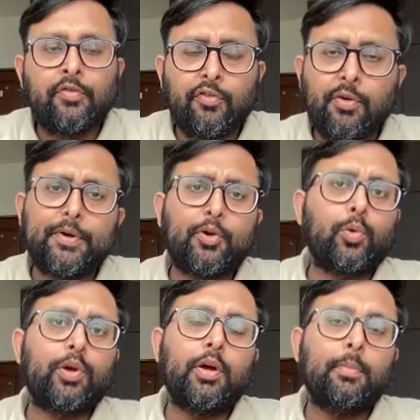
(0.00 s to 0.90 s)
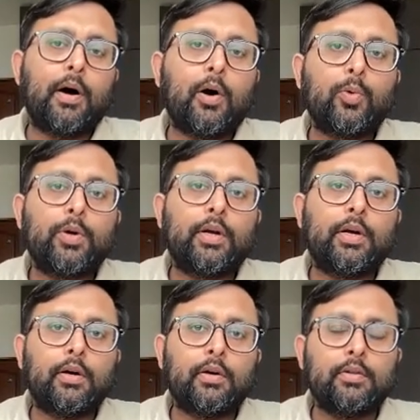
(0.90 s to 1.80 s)
We will be talking about
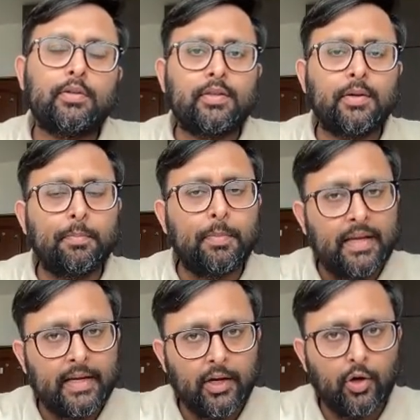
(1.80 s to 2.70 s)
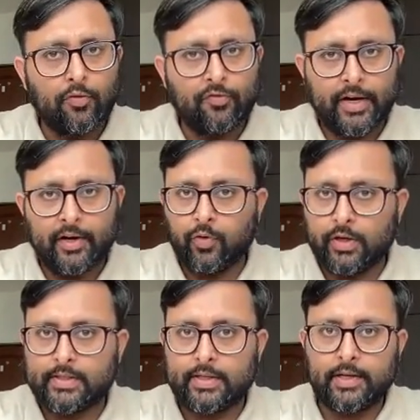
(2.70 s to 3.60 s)
the meaning of
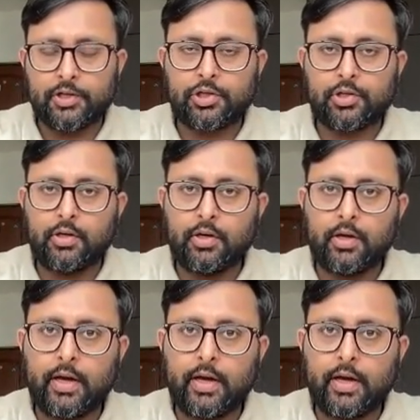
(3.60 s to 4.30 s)
adverse selection,